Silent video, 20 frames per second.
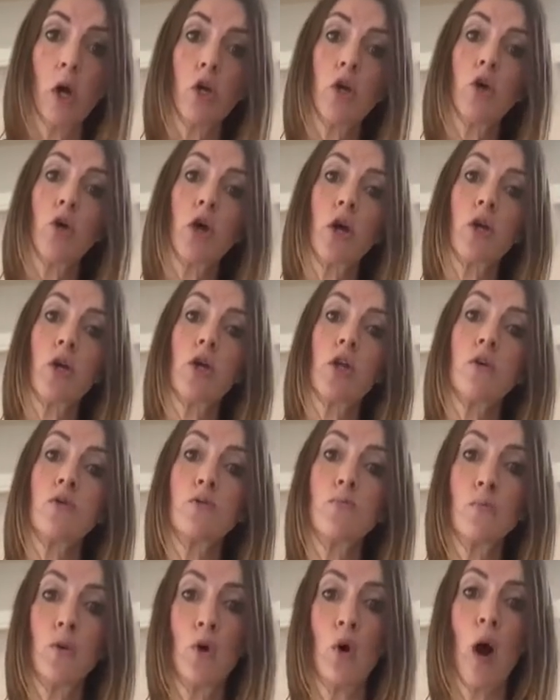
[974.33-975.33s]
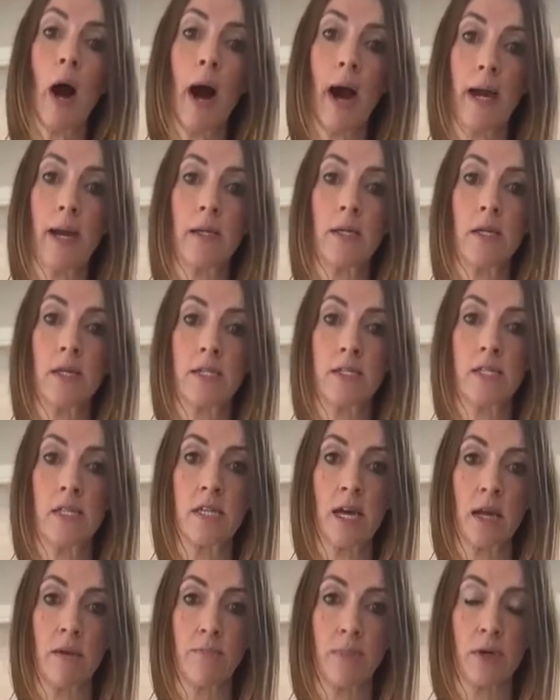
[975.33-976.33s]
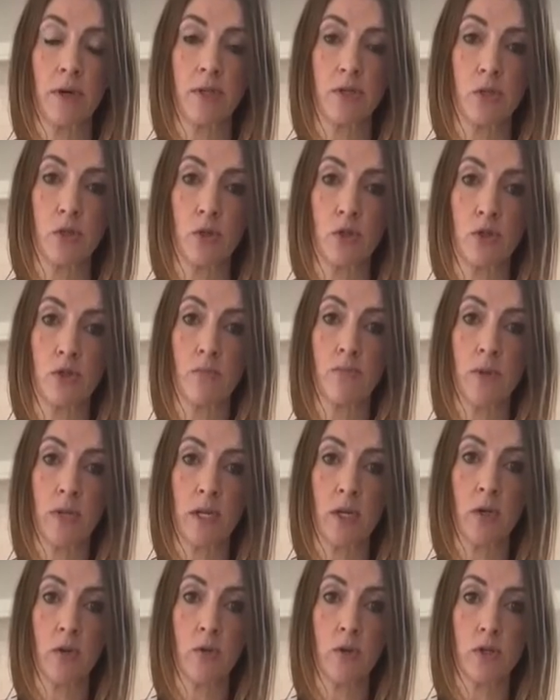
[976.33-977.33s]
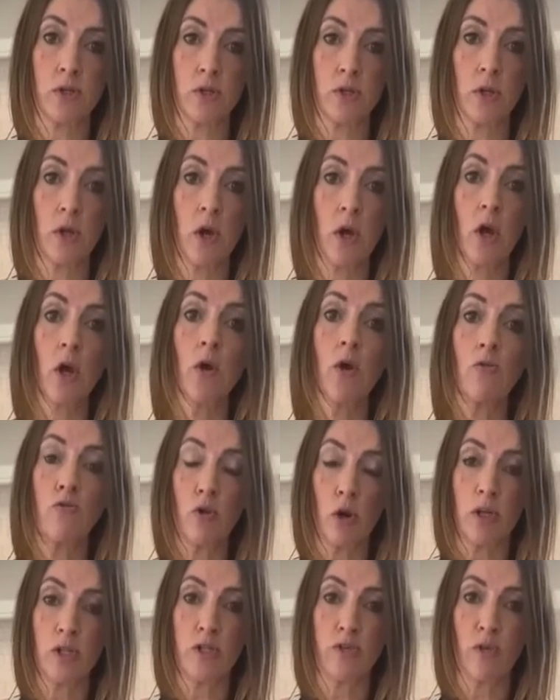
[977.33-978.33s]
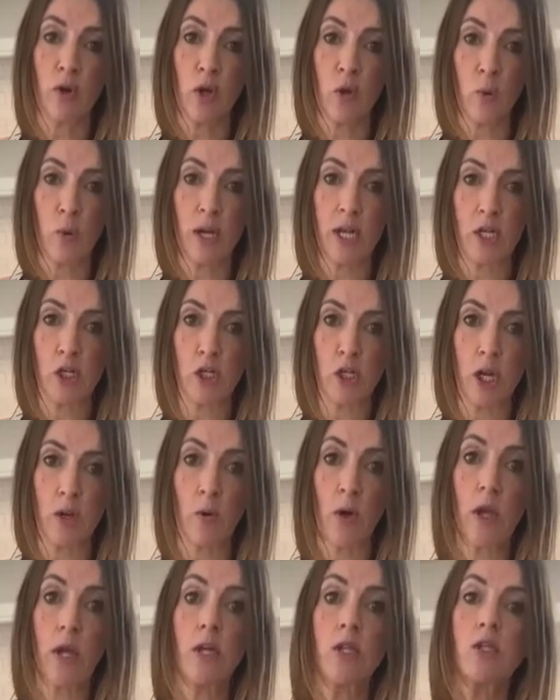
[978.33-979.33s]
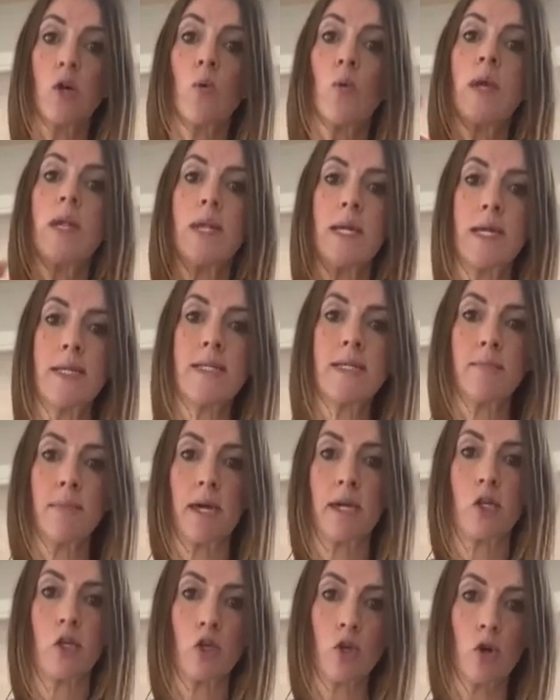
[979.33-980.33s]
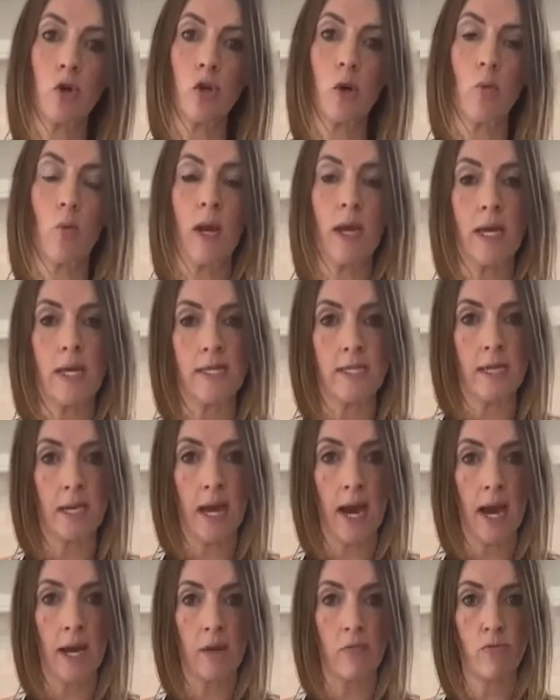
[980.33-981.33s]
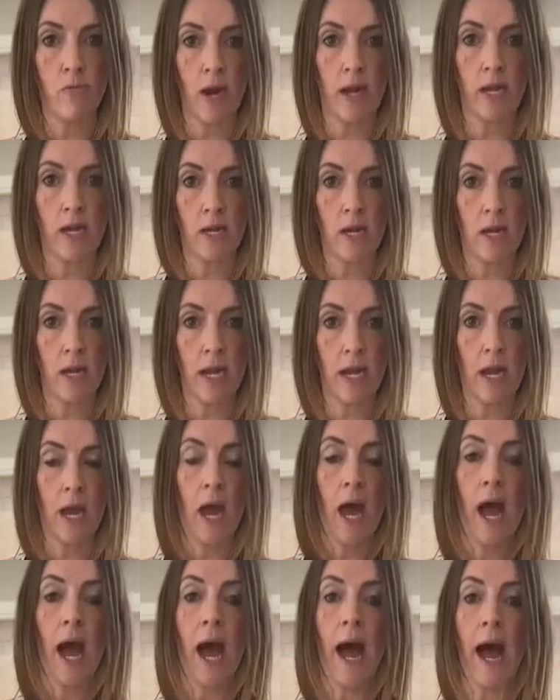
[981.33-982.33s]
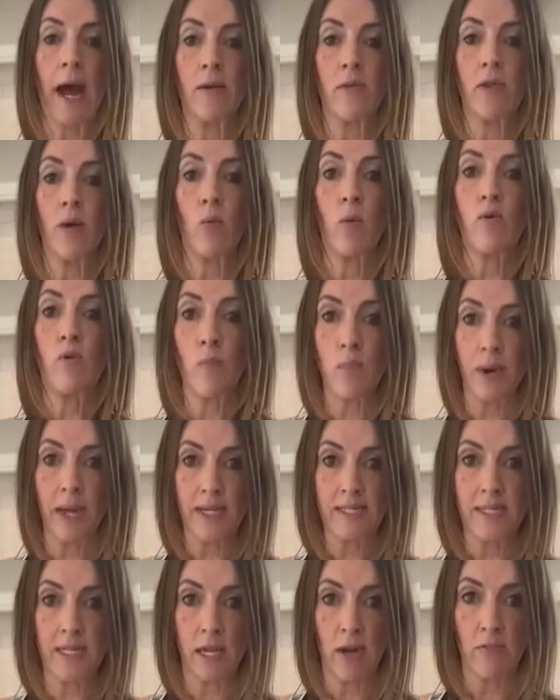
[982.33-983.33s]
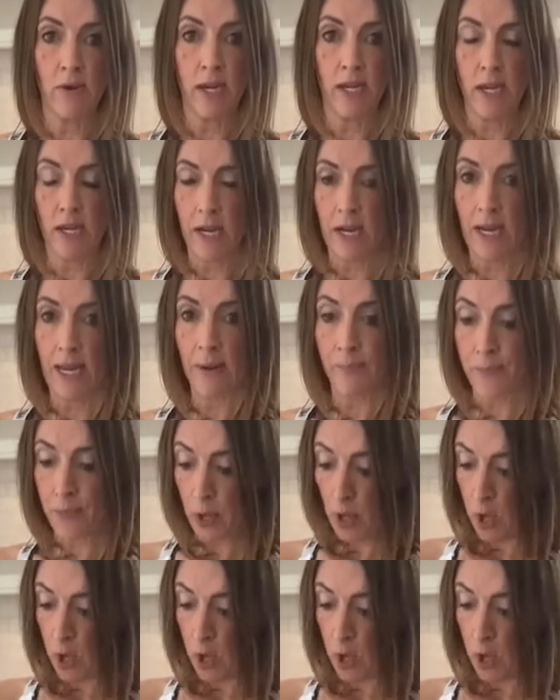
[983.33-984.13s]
you're going to lose more iron than a sedate person or somebody who doesn't run as frequently as you. So we need to make sure that we're eating iron regularly and that we're replacing it regularly.